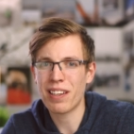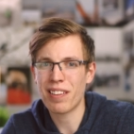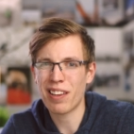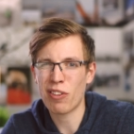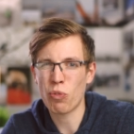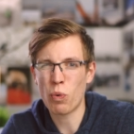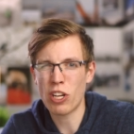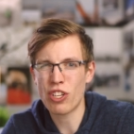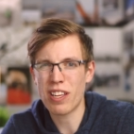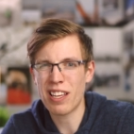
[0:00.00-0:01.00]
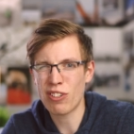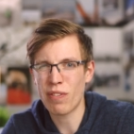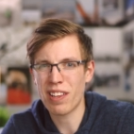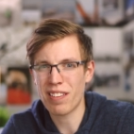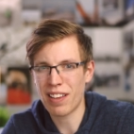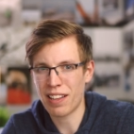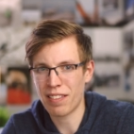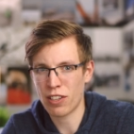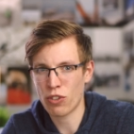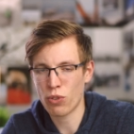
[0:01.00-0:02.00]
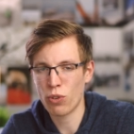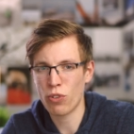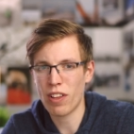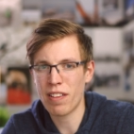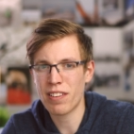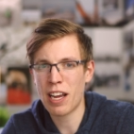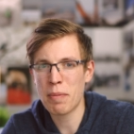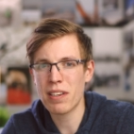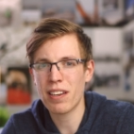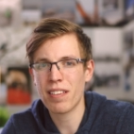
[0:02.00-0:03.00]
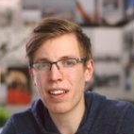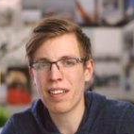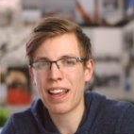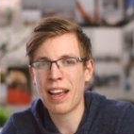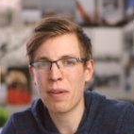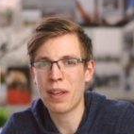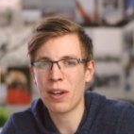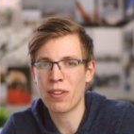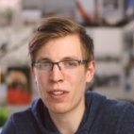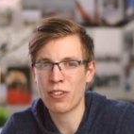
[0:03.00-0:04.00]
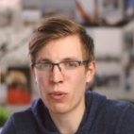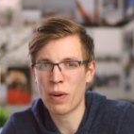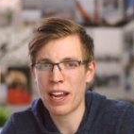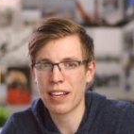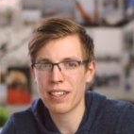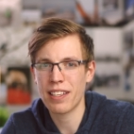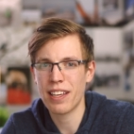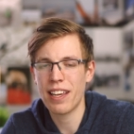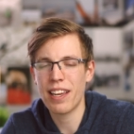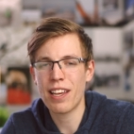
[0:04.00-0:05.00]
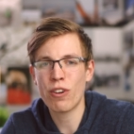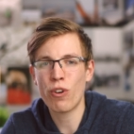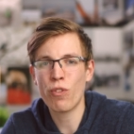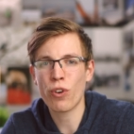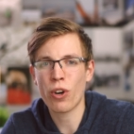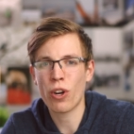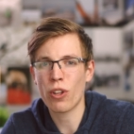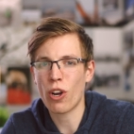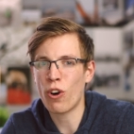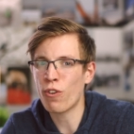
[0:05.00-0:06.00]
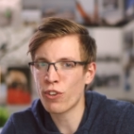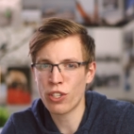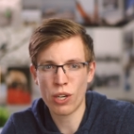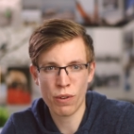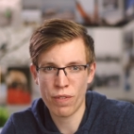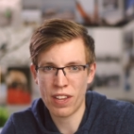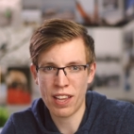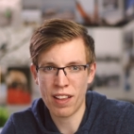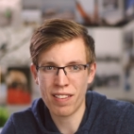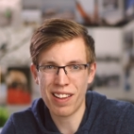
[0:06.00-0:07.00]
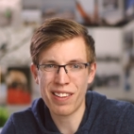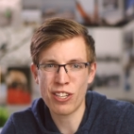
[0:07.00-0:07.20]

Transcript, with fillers: discussed what each of these settings controls, it's time to discuss how they all interact. And overall, all photography is is a